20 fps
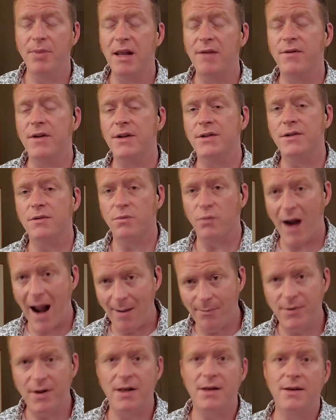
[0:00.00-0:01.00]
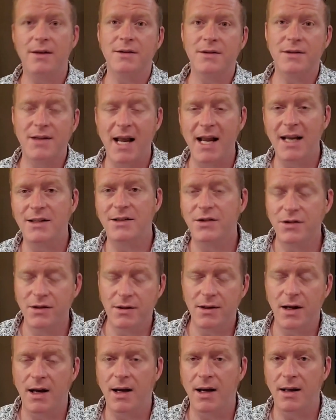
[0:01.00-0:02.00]
Bevis wrapped in the
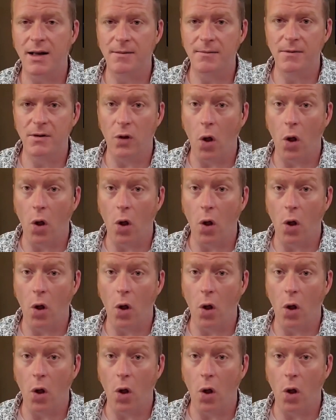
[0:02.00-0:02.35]
state uh,